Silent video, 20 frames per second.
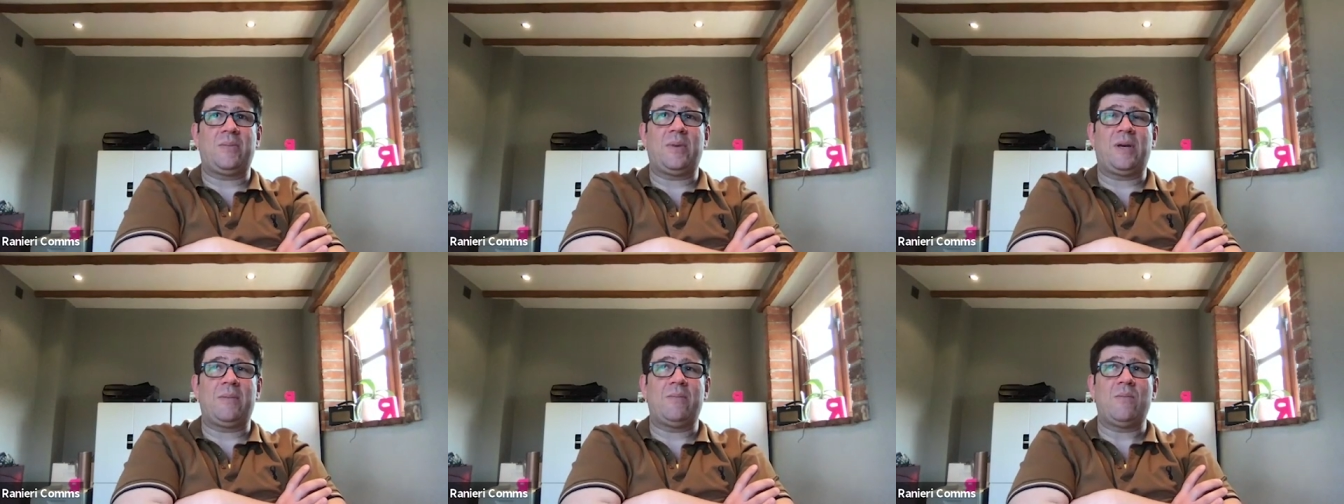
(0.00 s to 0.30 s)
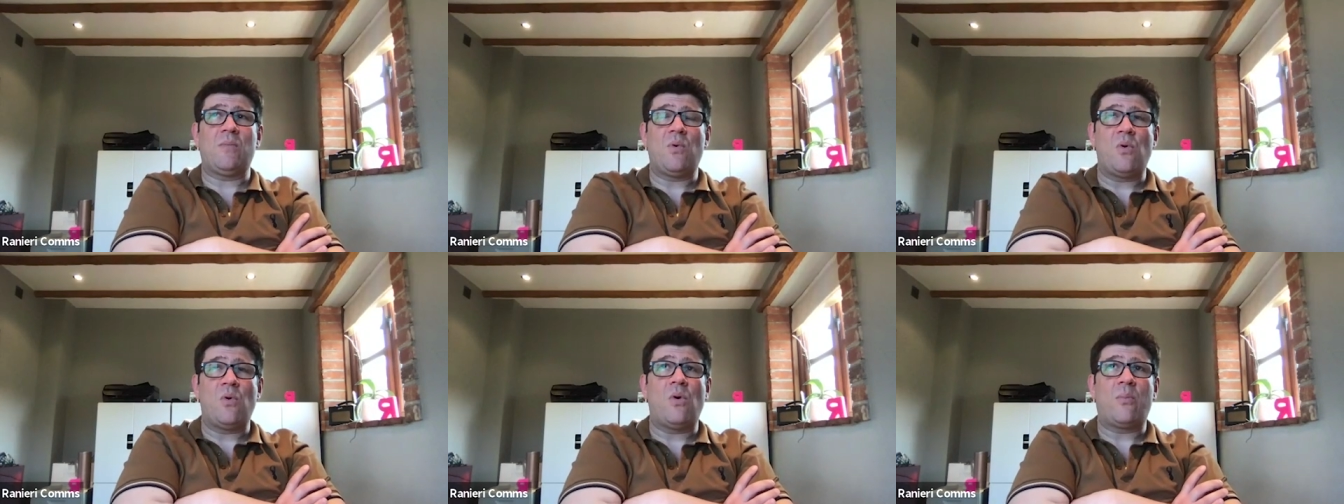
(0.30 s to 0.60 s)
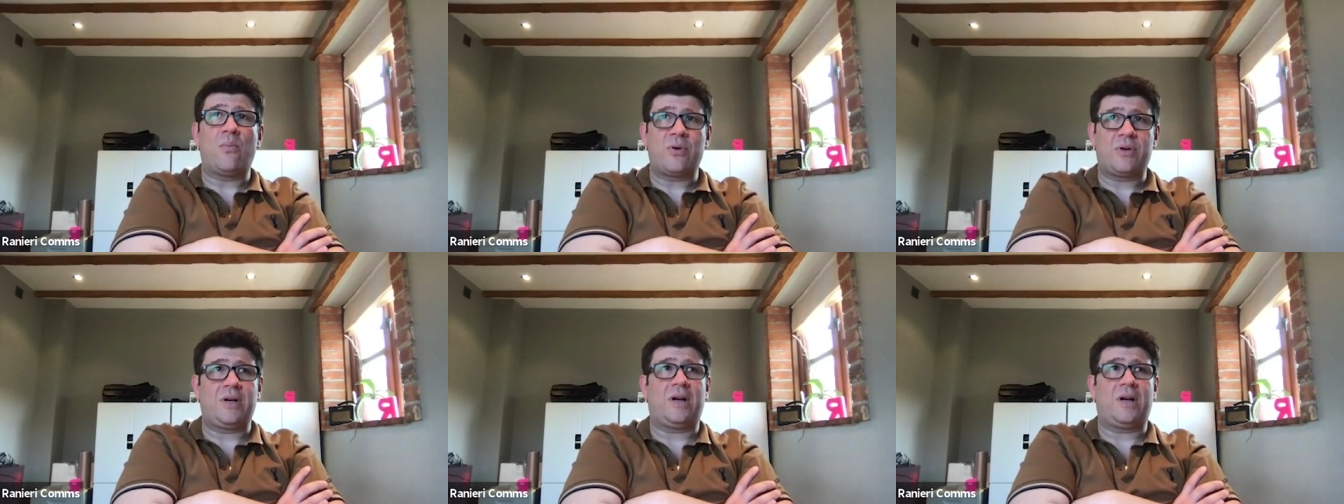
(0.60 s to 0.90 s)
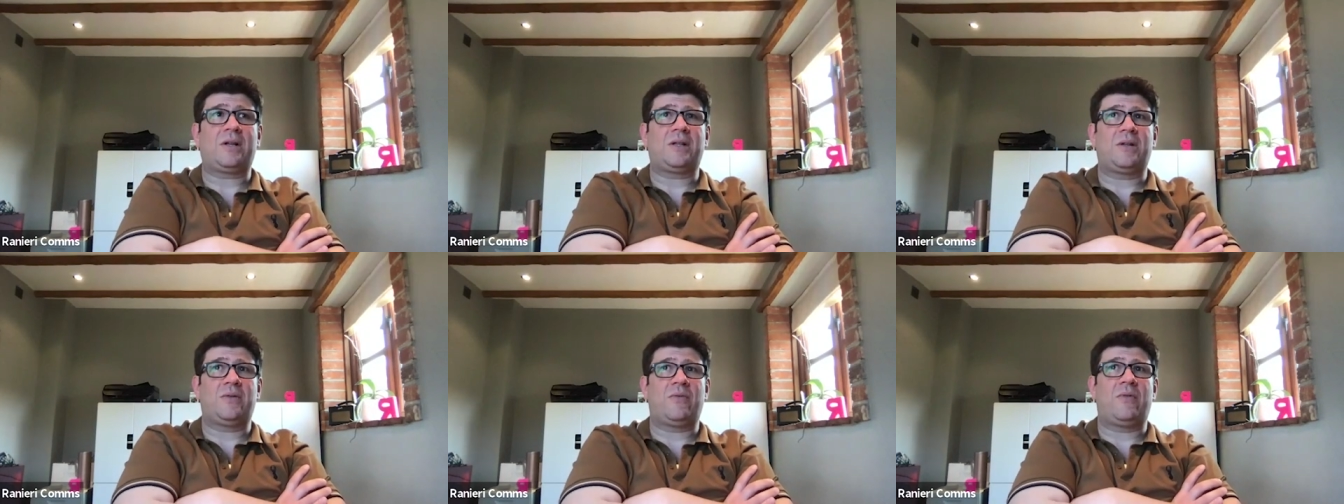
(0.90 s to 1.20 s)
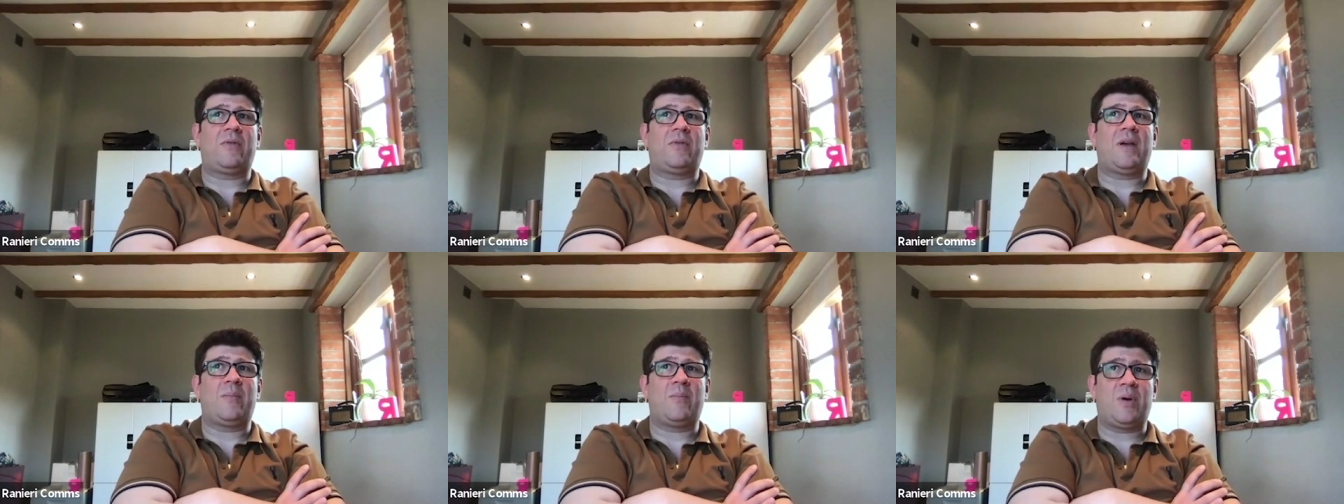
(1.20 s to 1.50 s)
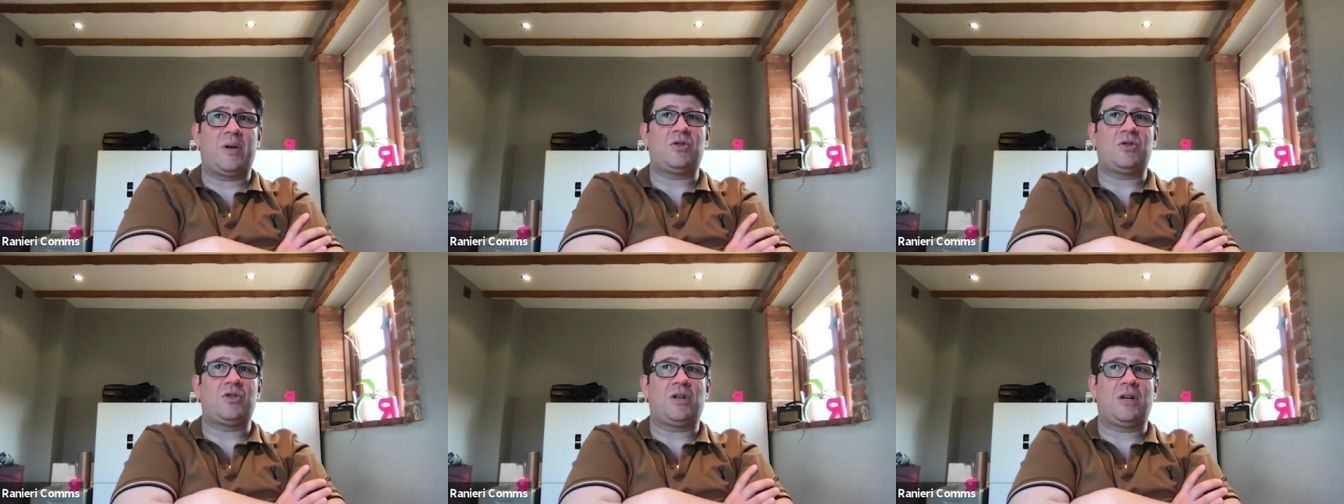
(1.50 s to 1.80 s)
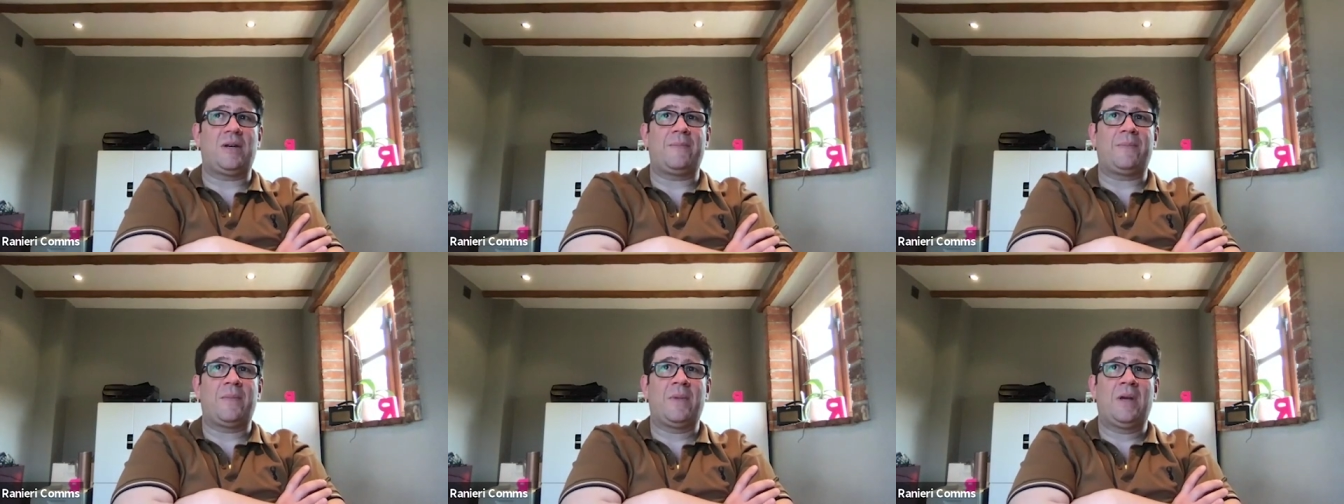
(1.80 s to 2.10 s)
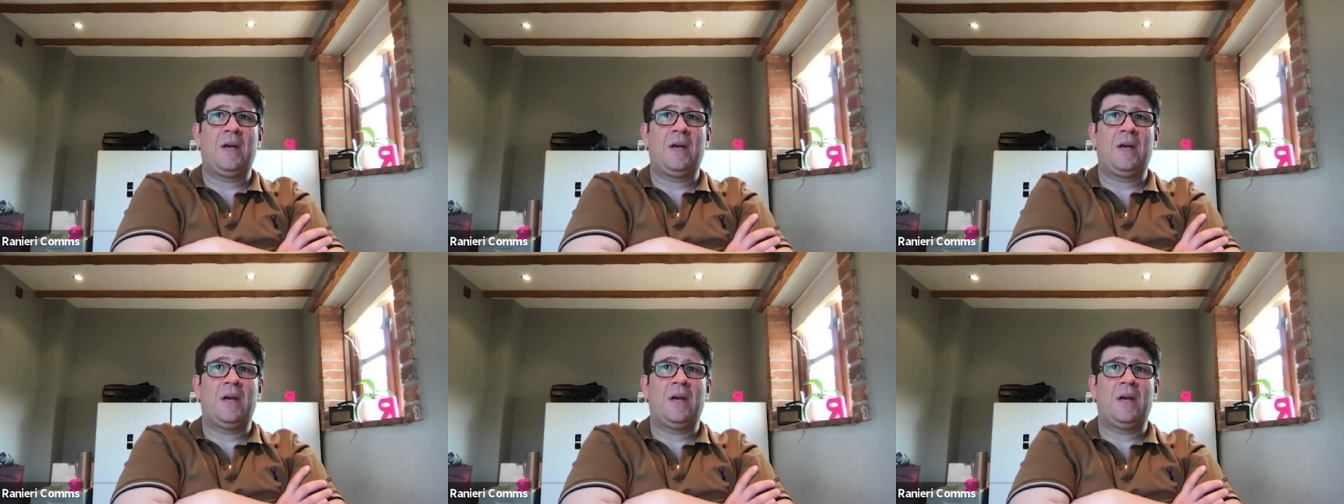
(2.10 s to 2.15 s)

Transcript: be more productive with their budget